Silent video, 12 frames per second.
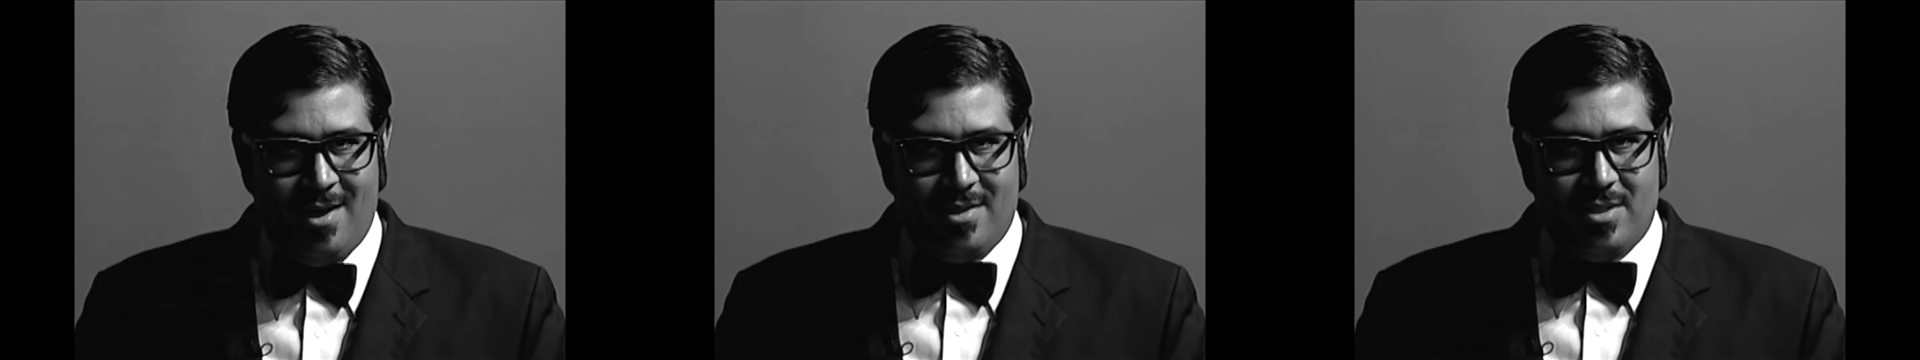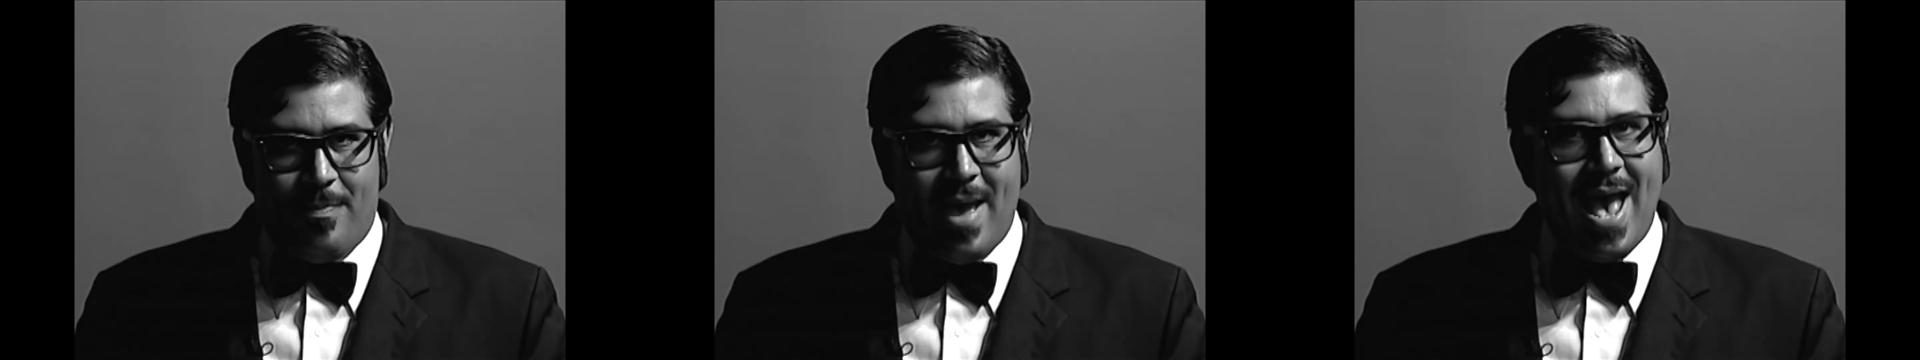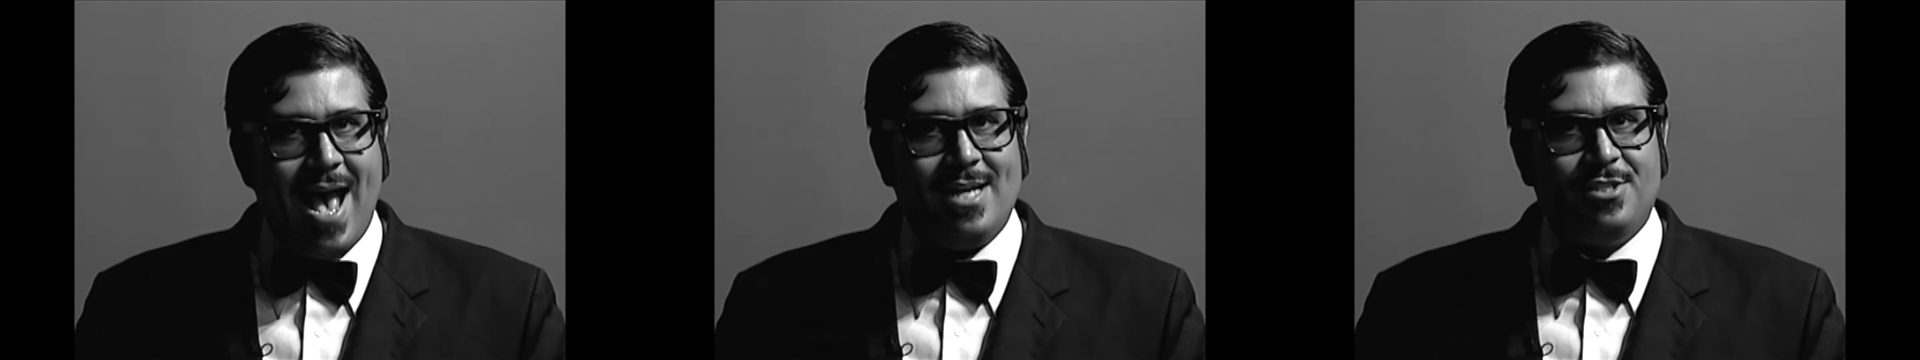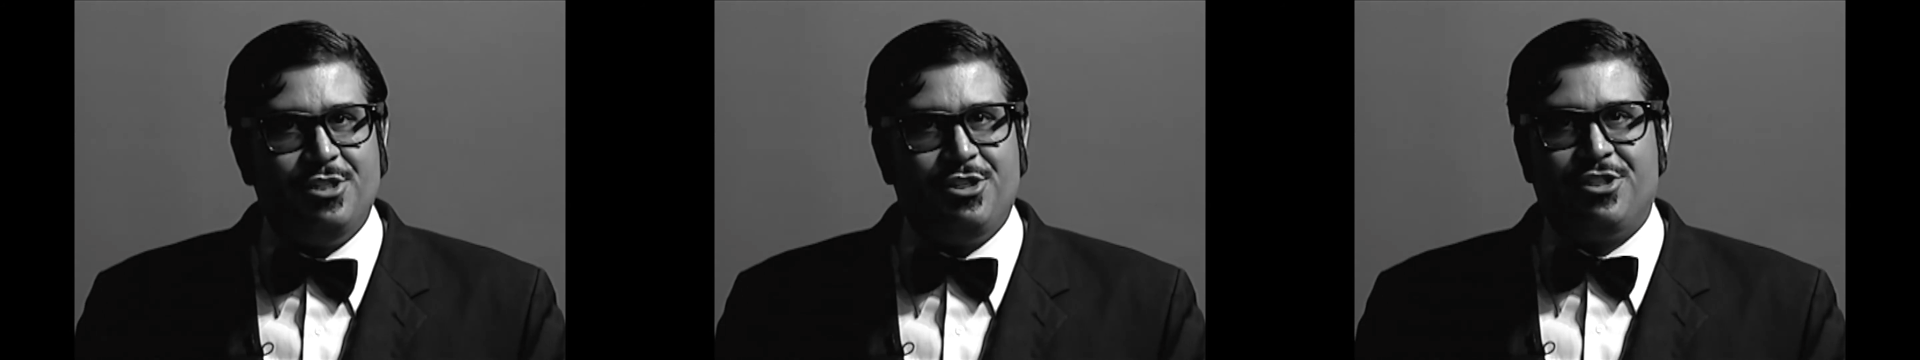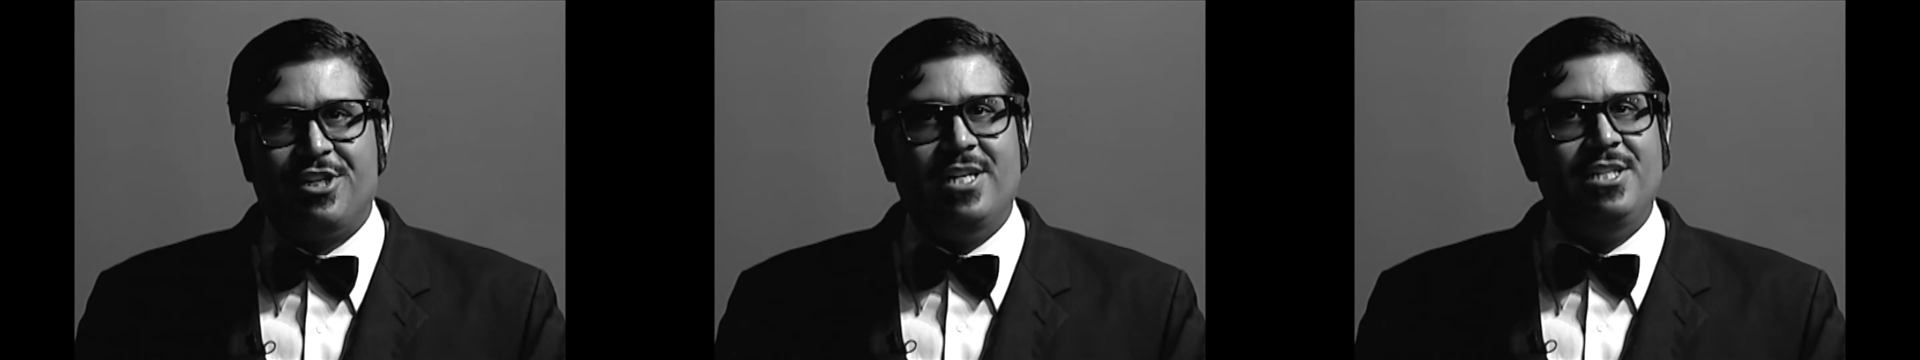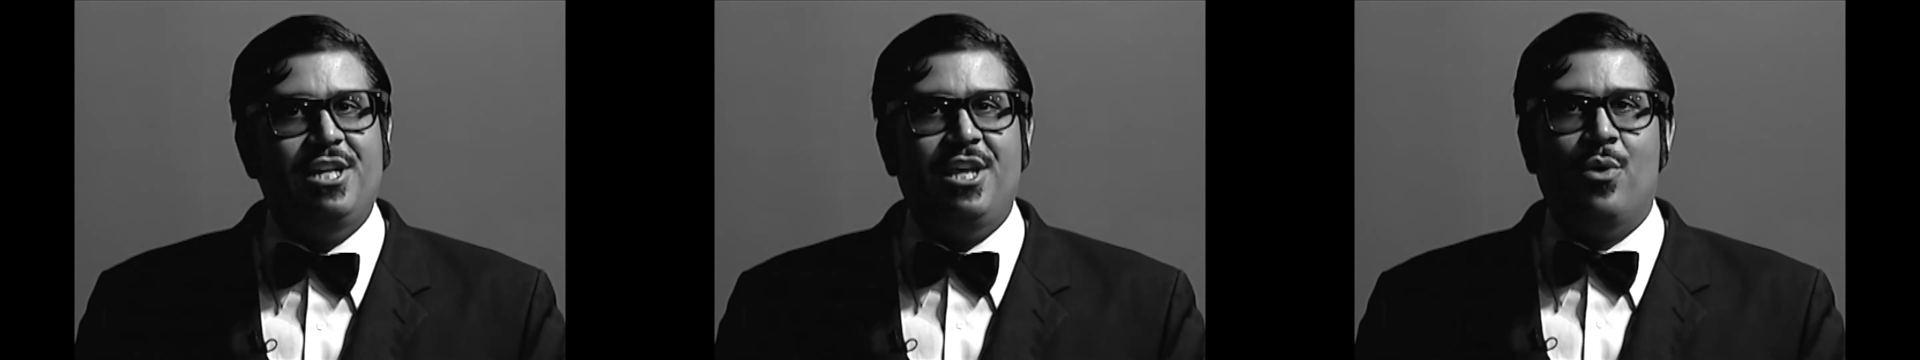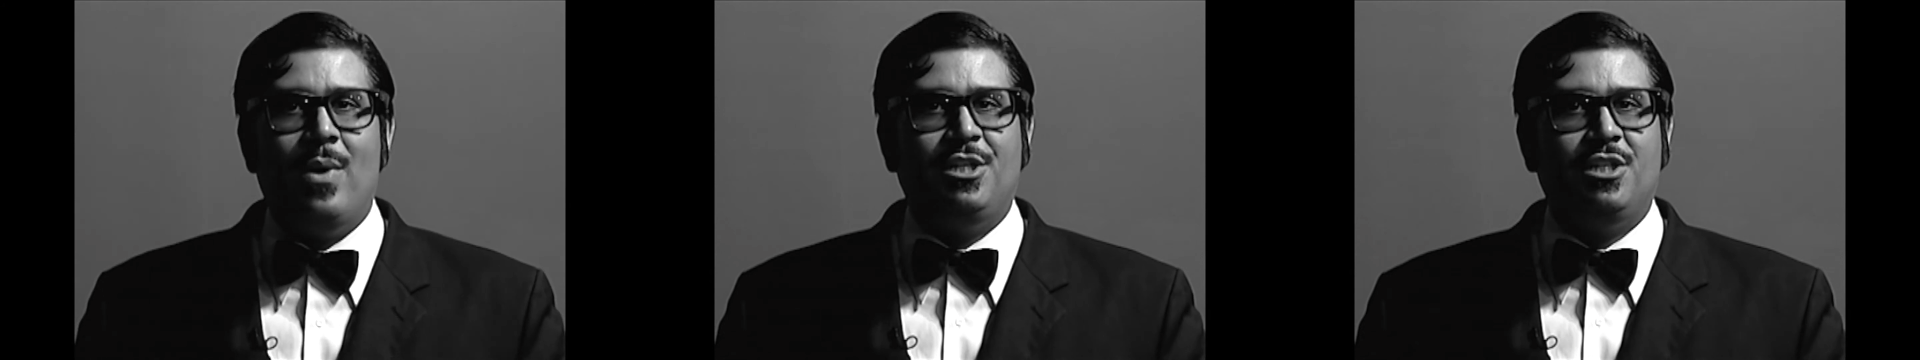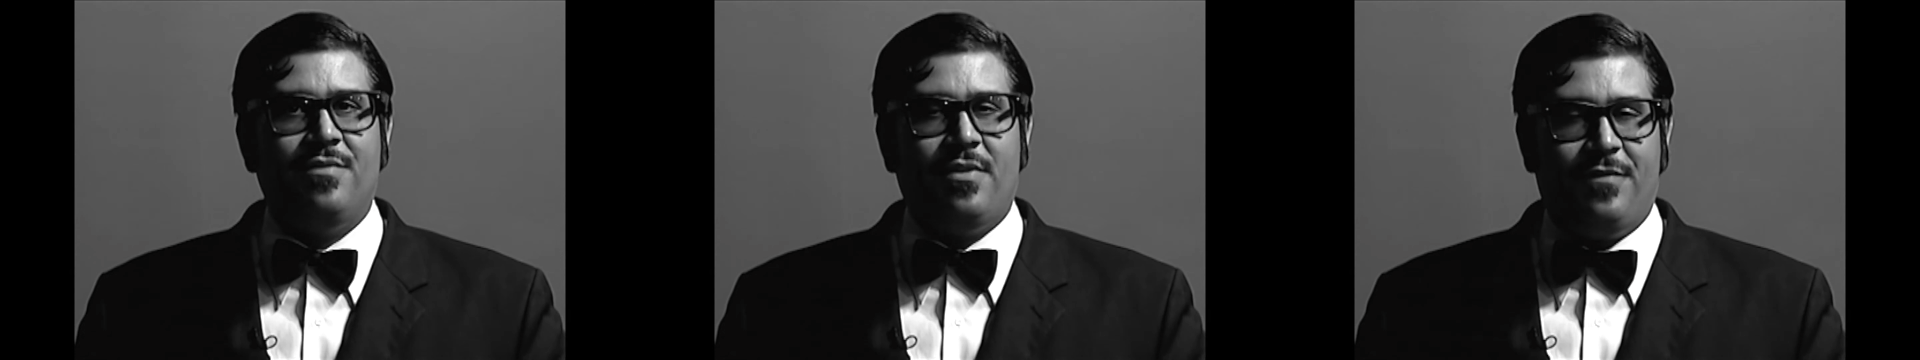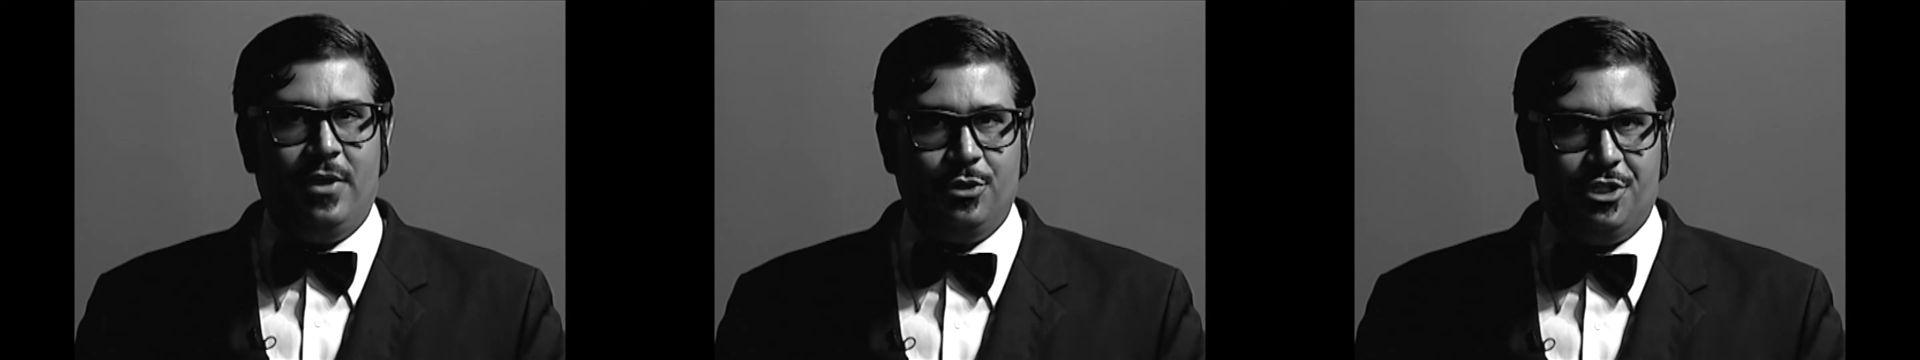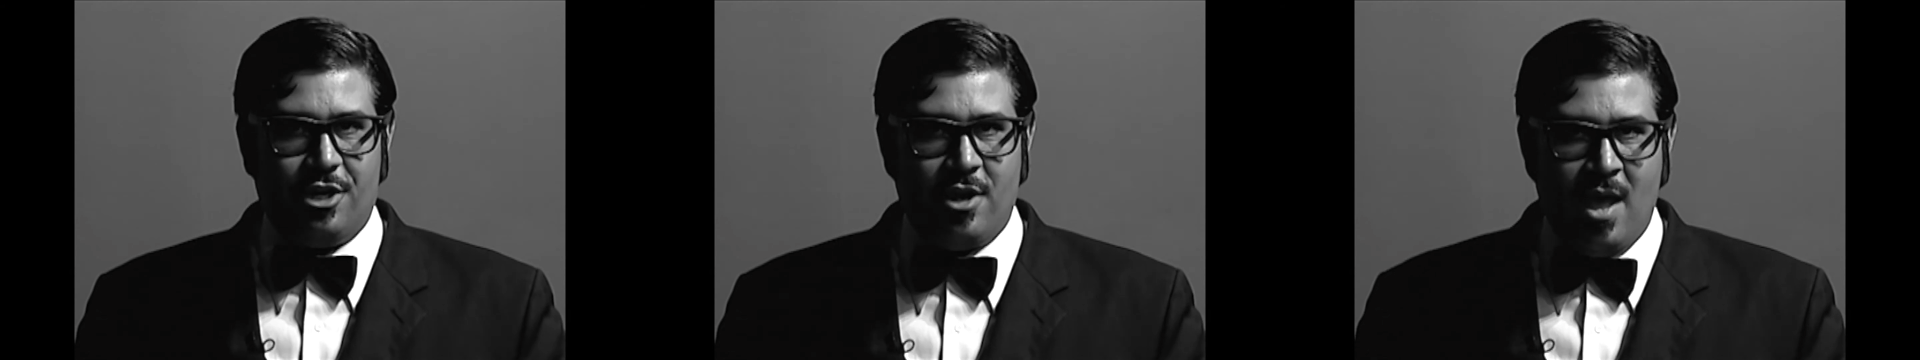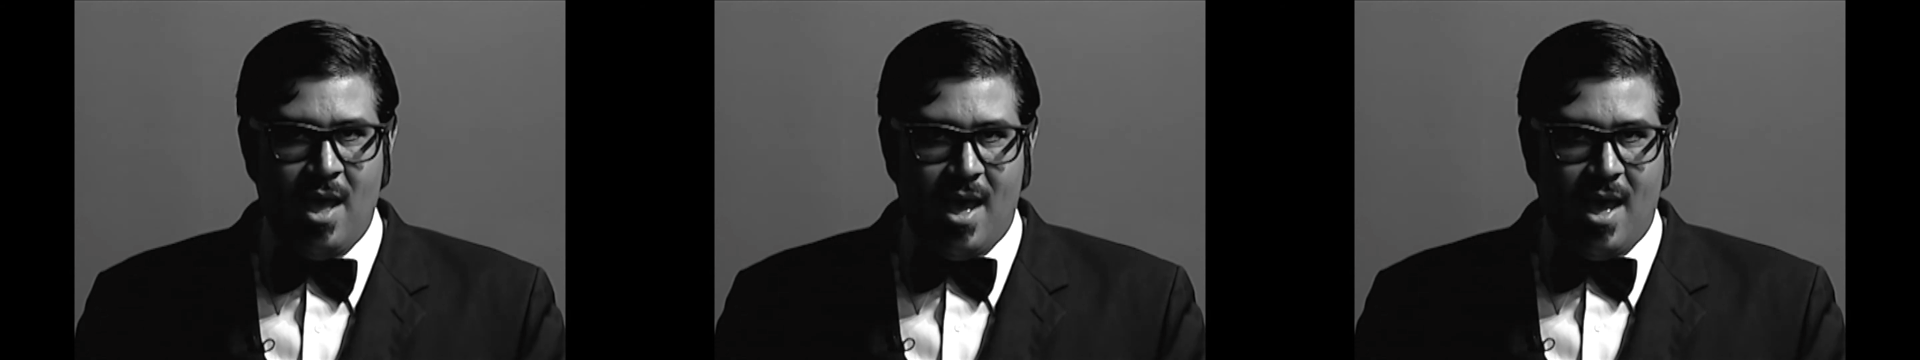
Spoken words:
The past is just a continuation of the future,